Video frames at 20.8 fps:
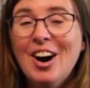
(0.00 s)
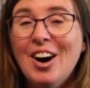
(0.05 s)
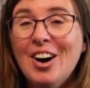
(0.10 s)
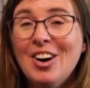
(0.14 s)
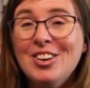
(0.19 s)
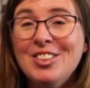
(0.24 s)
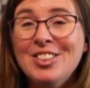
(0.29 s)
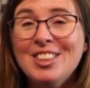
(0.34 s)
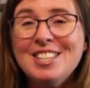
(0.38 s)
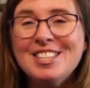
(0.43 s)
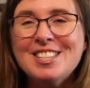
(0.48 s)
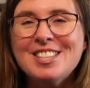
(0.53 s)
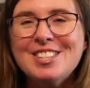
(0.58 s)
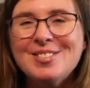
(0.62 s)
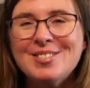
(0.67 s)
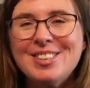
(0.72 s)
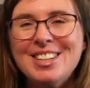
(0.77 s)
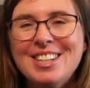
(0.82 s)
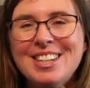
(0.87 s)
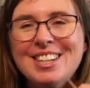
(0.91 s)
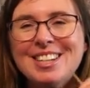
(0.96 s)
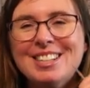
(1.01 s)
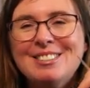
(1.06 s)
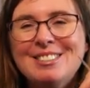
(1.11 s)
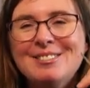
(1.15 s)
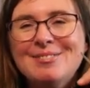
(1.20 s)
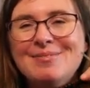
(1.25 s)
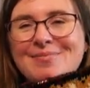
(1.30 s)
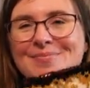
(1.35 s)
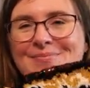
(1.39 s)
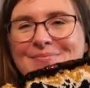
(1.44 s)
on this sweater.
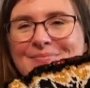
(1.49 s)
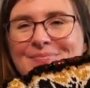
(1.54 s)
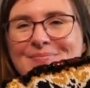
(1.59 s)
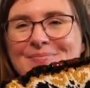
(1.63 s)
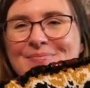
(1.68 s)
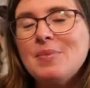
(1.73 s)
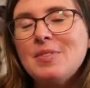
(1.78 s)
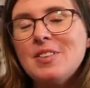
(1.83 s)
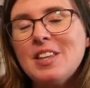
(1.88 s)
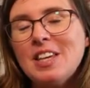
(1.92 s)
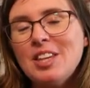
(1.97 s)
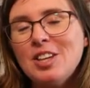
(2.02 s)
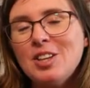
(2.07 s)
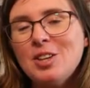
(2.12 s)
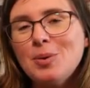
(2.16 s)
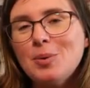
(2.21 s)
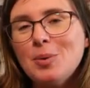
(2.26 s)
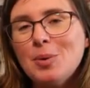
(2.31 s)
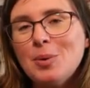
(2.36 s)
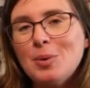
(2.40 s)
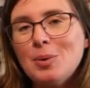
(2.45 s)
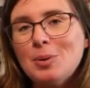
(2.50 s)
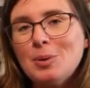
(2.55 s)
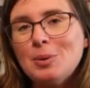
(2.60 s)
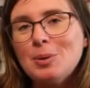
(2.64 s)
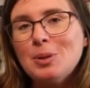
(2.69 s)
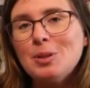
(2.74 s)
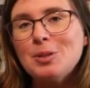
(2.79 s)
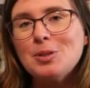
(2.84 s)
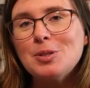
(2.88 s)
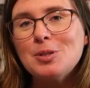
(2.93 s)
Thank you
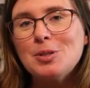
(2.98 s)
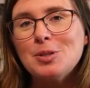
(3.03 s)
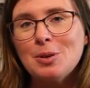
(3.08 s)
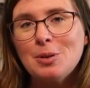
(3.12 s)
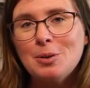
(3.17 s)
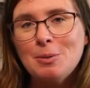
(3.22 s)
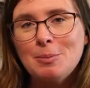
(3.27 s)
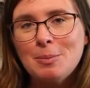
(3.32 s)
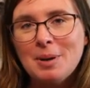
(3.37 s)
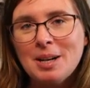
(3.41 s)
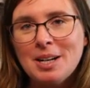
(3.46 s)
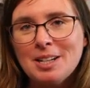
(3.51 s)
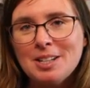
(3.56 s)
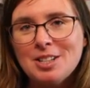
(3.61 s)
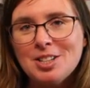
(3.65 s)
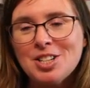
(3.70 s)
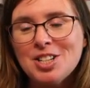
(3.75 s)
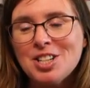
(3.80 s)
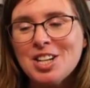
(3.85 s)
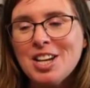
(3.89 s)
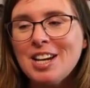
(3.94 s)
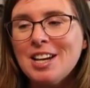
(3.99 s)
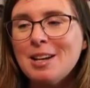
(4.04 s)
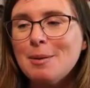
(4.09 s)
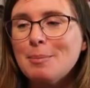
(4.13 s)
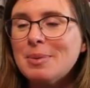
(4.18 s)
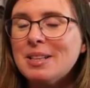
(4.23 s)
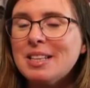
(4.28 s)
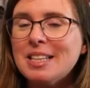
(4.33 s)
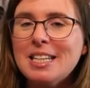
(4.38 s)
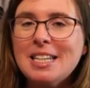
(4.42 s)
all so much.
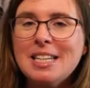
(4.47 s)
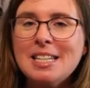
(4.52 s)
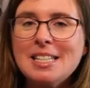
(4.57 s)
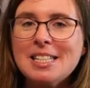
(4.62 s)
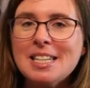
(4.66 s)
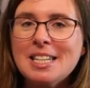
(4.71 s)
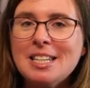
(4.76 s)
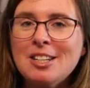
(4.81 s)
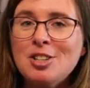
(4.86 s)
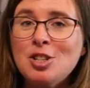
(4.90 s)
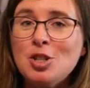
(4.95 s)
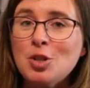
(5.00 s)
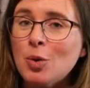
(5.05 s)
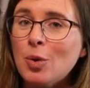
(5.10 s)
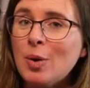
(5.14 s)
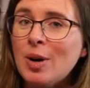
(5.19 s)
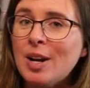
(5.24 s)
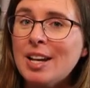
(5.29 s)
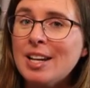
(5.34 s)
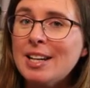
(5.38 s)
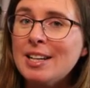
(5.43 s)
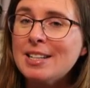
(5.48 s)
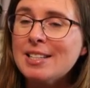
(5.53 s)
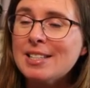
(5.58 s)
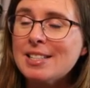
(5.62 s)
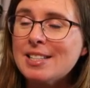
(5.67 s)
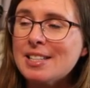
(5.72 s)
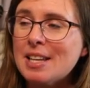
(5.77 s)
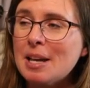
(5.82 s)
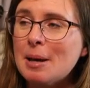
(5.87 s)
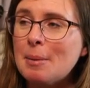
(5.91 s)
Please enjoy
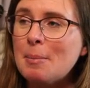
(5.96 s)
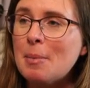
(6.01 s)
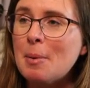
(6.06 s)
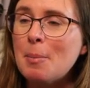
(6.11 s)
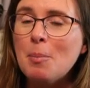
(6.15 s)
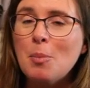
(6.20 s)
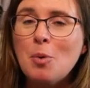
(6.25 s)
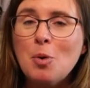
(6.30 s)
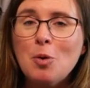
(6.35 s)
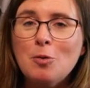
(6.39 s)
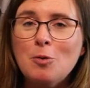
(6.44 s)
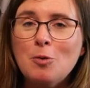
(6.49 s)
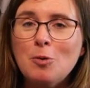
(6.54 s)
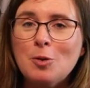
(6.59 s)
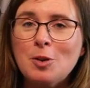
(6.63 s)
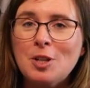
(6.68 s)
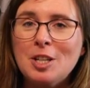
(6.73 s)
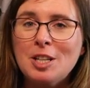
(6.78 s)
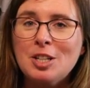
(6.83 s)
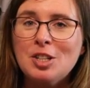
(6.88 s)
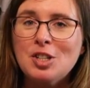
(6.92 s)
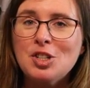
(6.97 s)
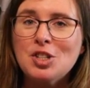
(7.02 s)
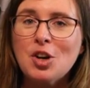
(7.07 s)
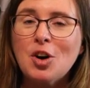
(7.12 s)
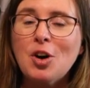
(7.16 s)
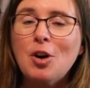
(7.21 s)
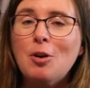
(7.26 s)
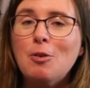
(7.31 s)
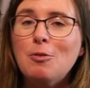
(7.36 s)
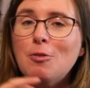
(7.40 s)
some more footage
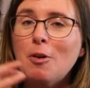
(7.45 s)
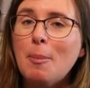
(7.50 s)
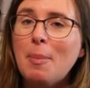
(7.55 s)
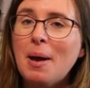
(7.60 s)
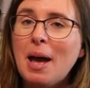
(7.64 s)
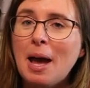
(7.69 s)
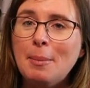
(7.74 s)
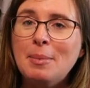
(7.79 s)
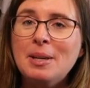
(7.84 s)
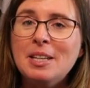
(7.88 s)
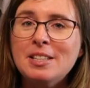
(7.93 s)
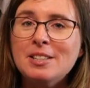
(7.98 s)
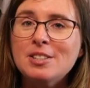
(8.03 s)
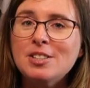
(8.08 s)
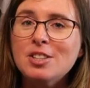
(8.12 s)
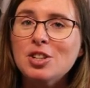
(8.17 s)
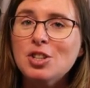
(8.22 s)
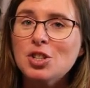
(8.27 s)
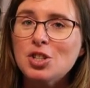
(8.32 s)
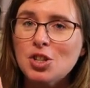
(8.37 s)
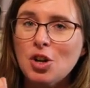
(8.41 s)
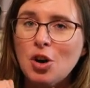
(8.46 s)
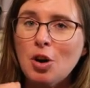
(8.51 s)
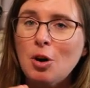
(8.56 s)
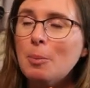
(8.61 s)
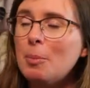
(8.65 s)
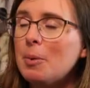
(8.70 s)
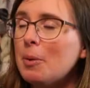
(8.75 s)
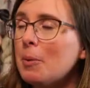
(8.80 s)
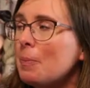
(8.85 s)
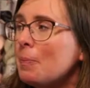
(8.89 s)
of Pammy's
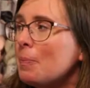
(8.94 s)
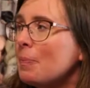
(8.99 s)
shop